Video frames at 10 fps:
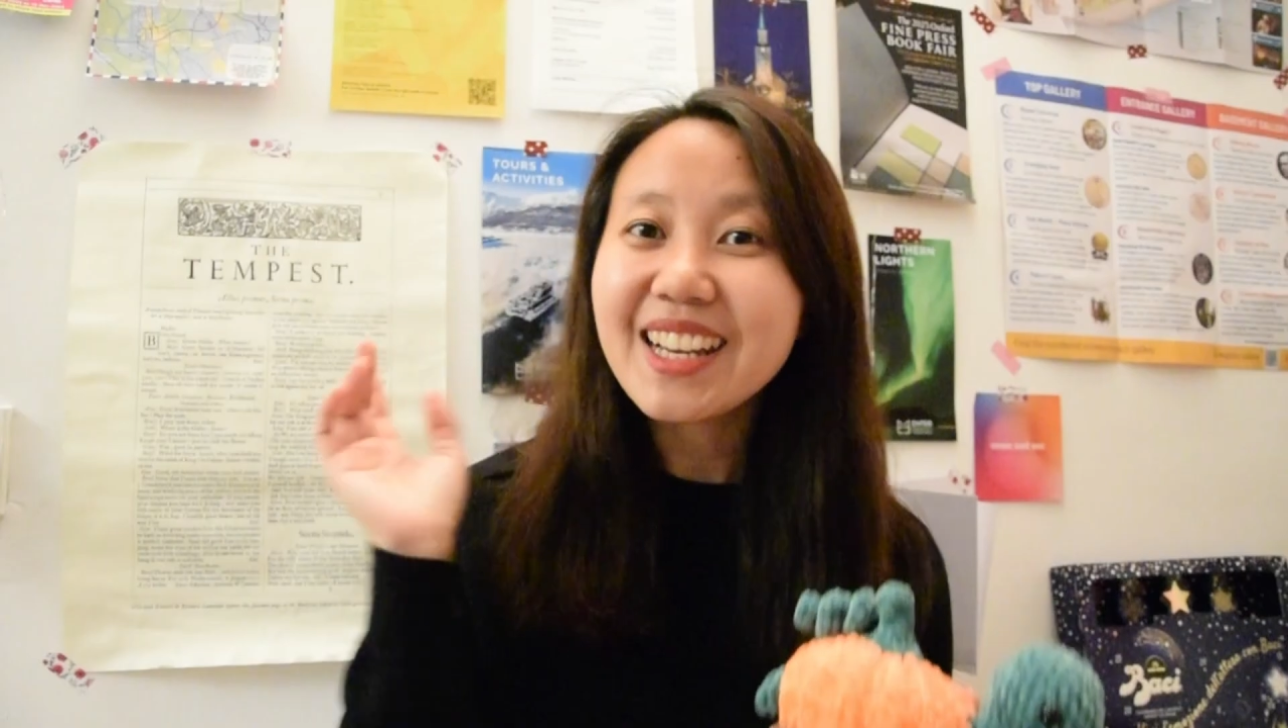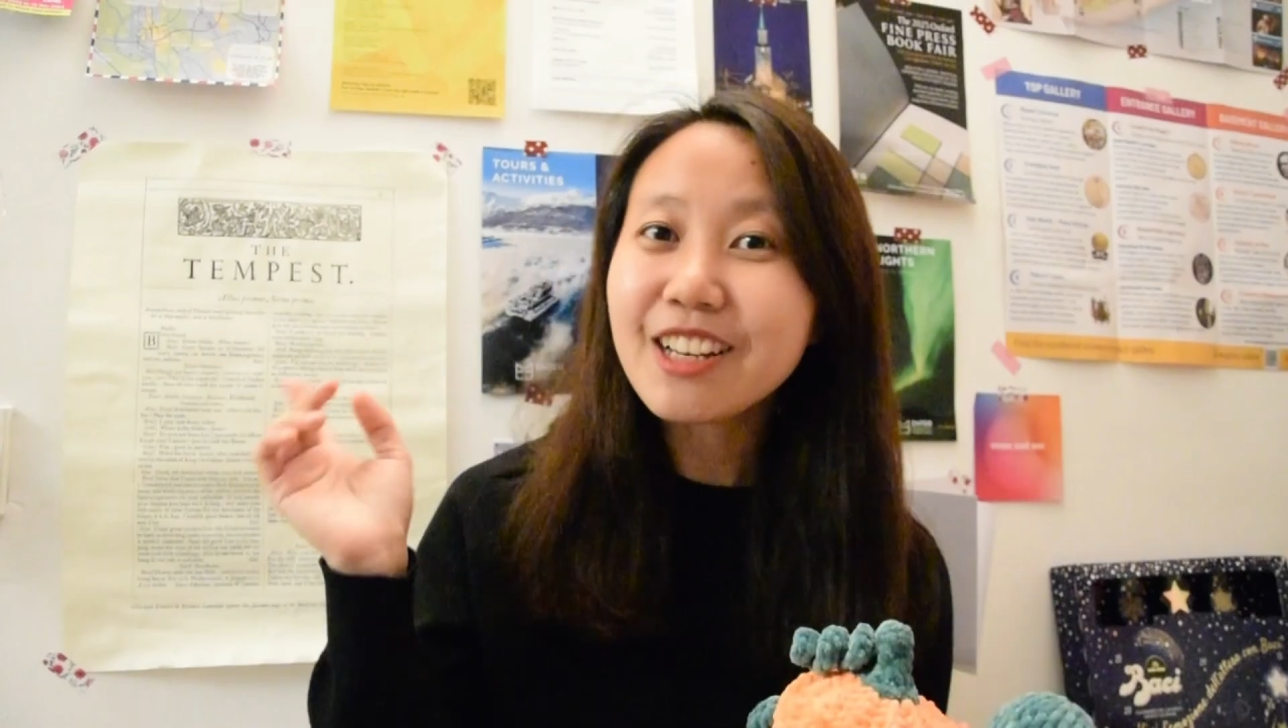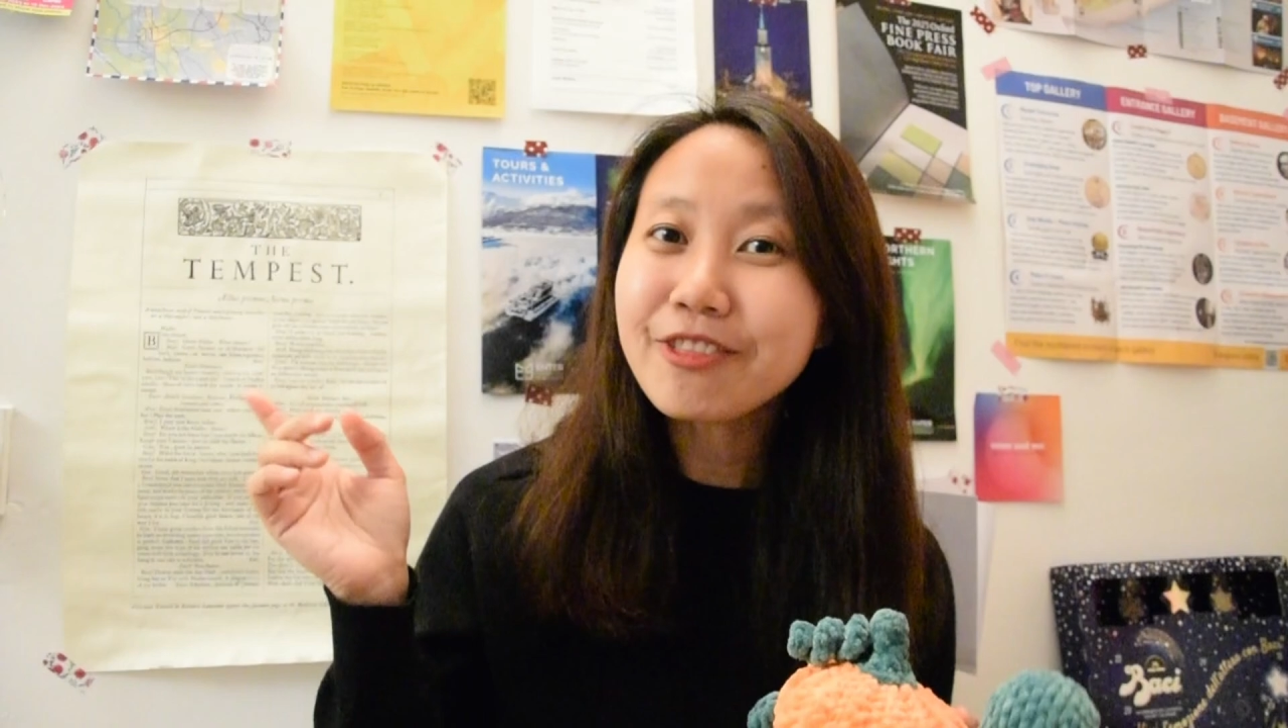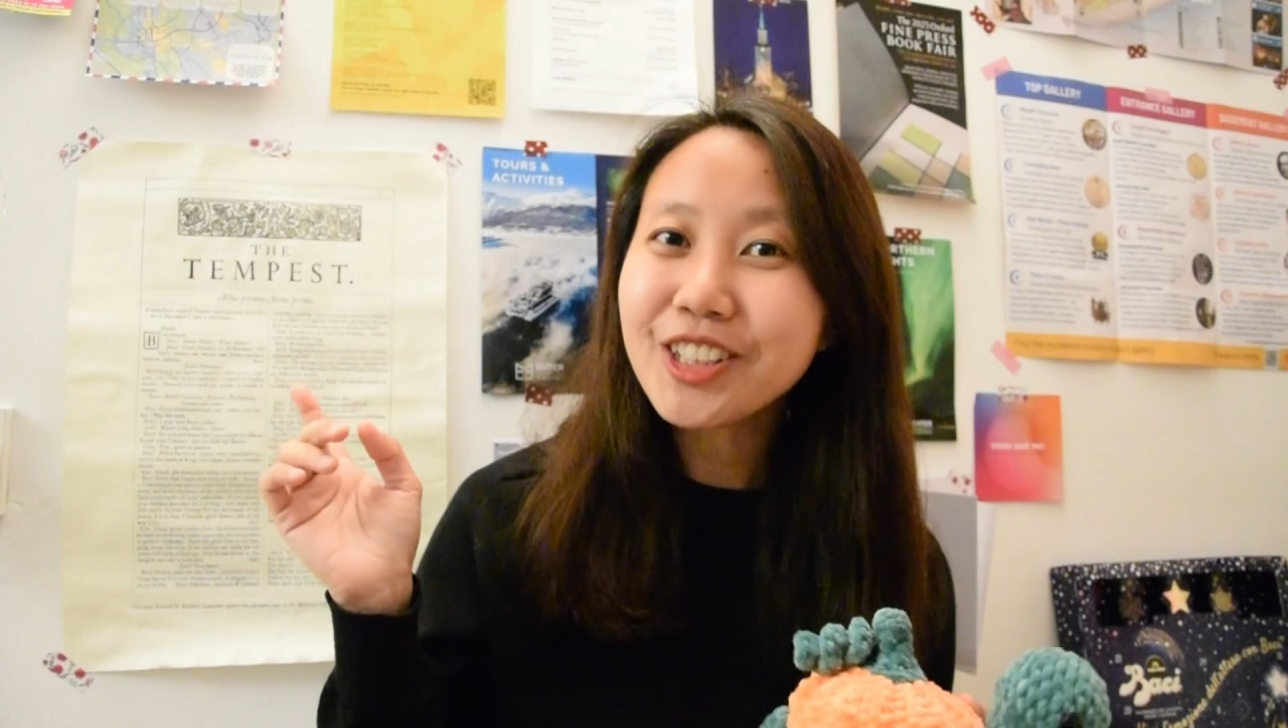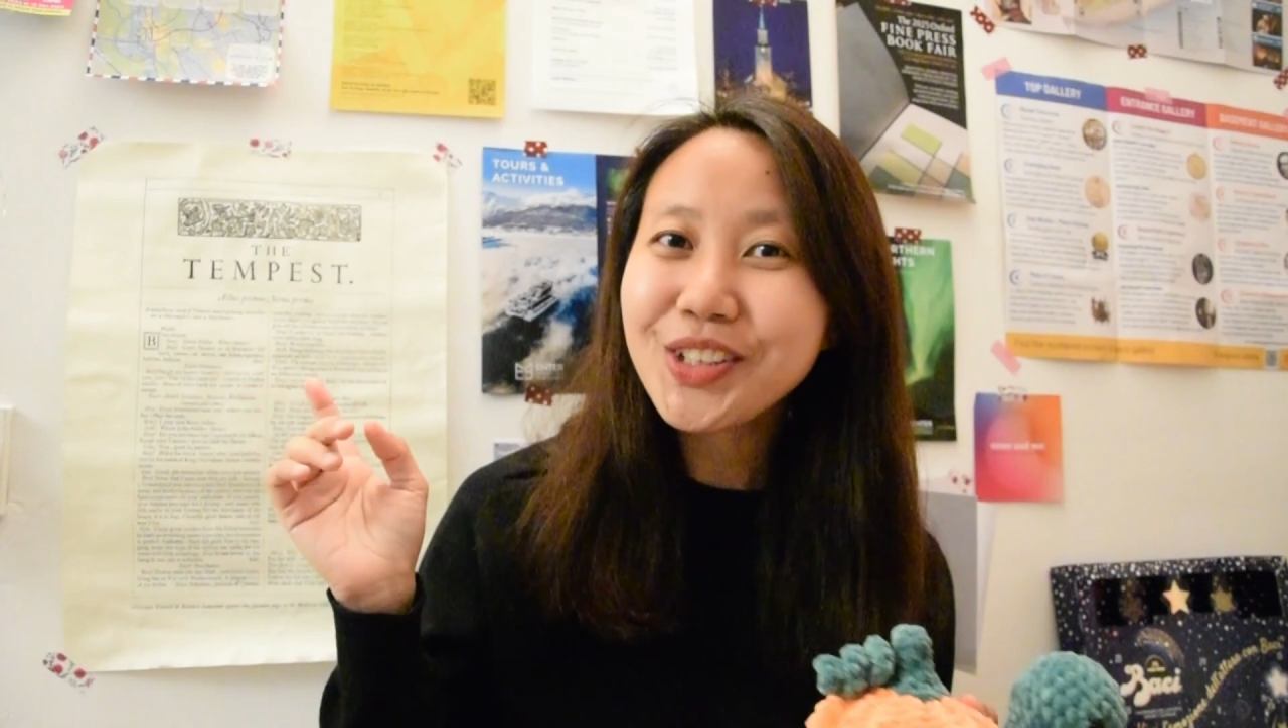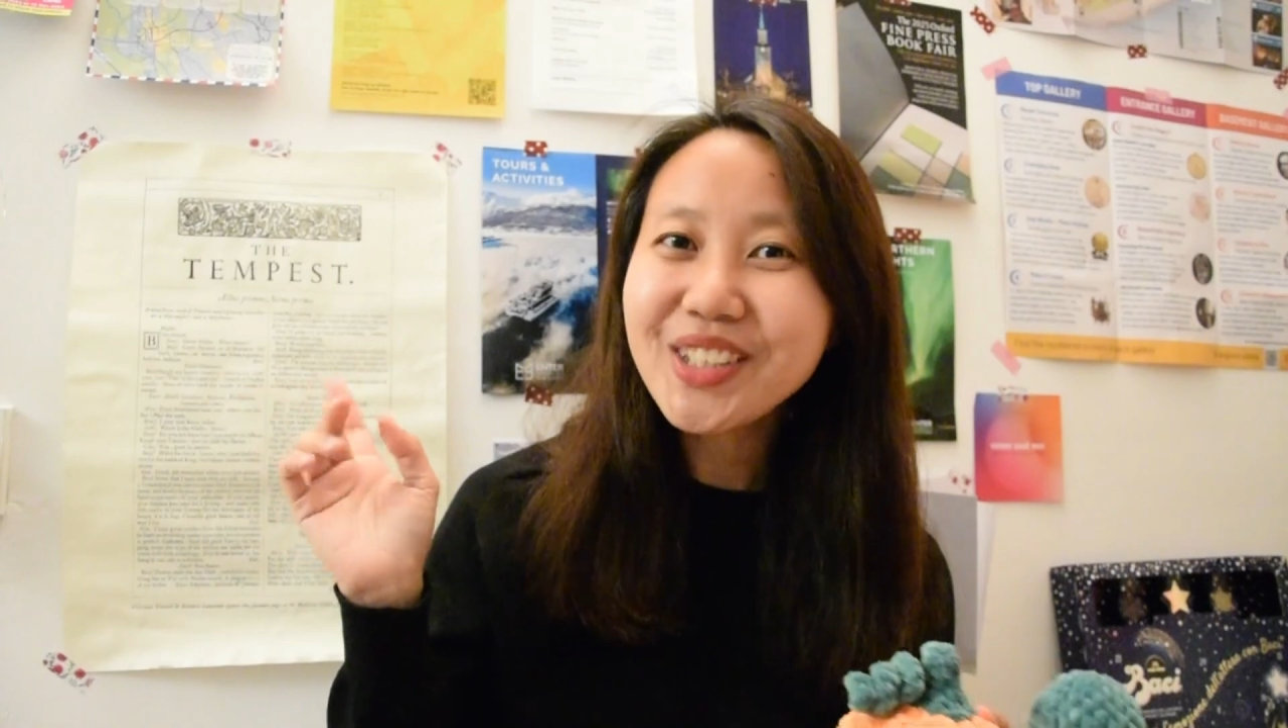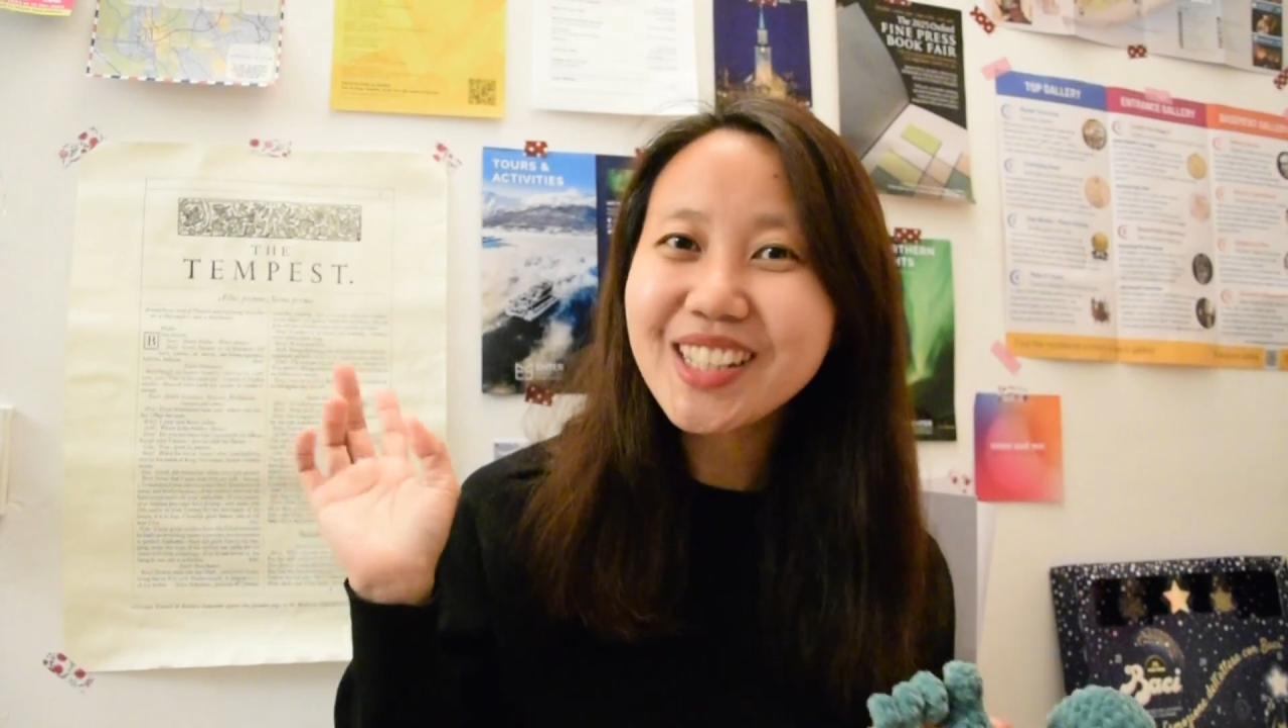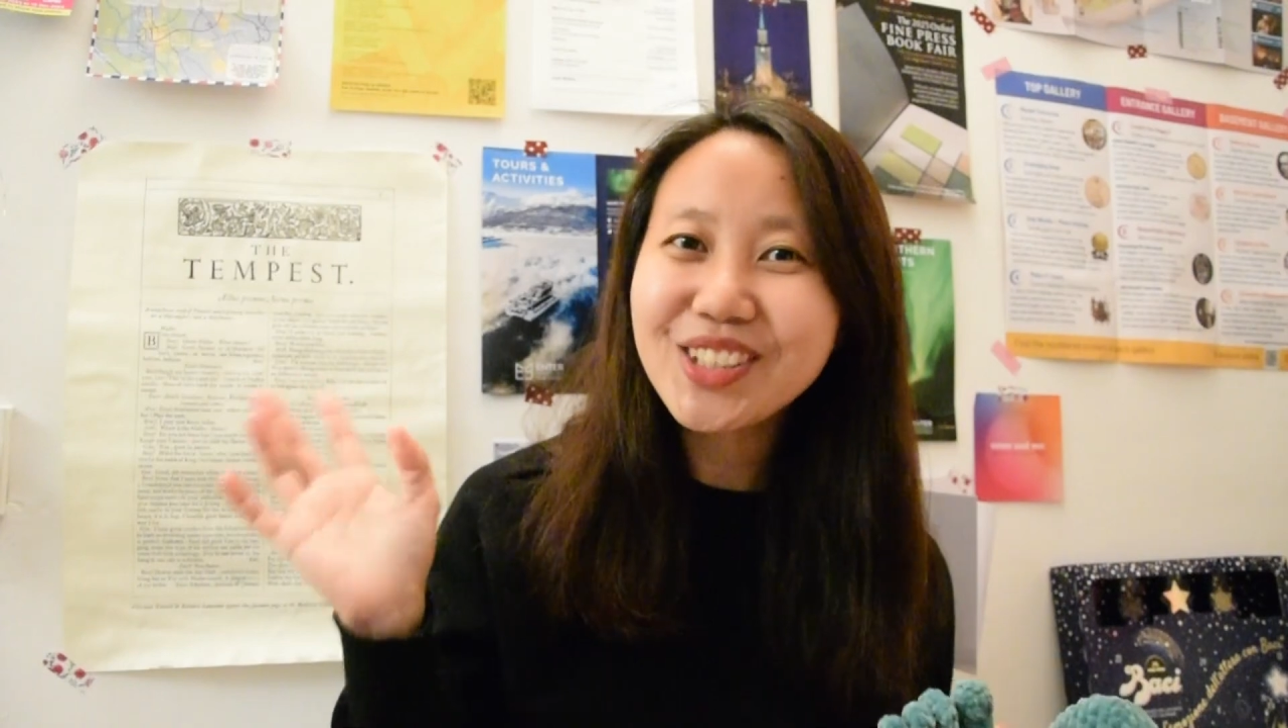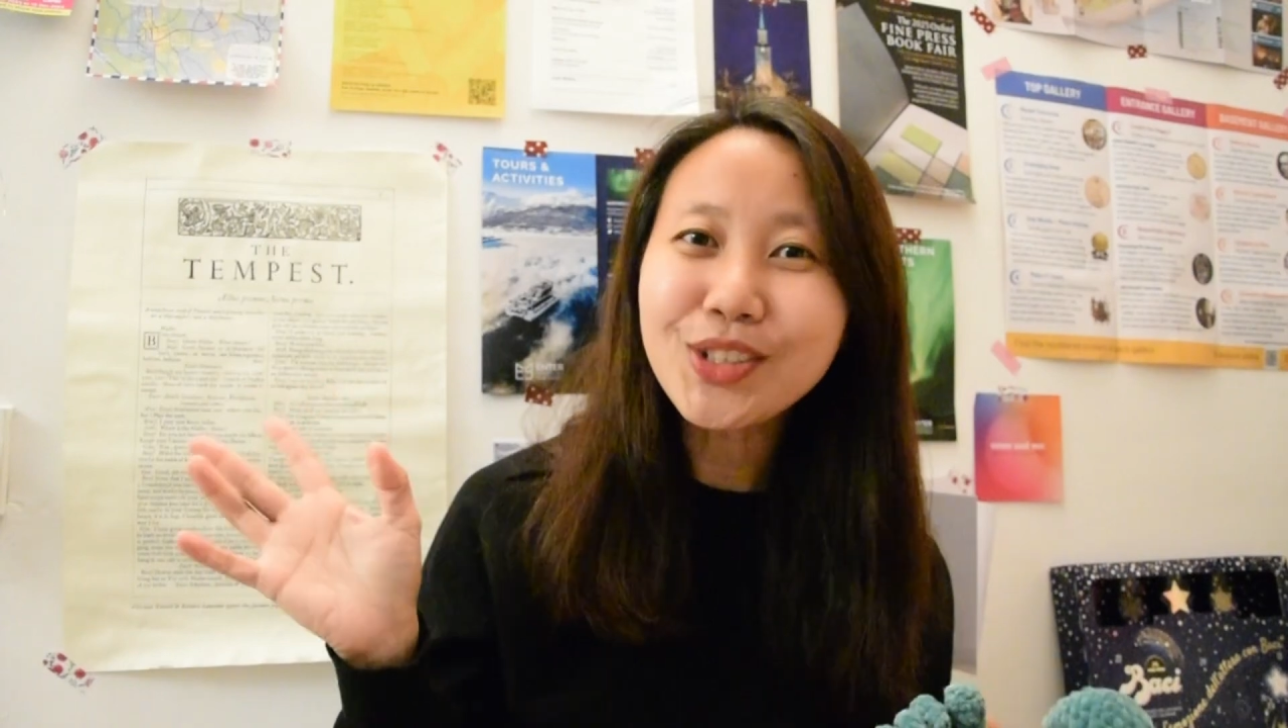and I followed this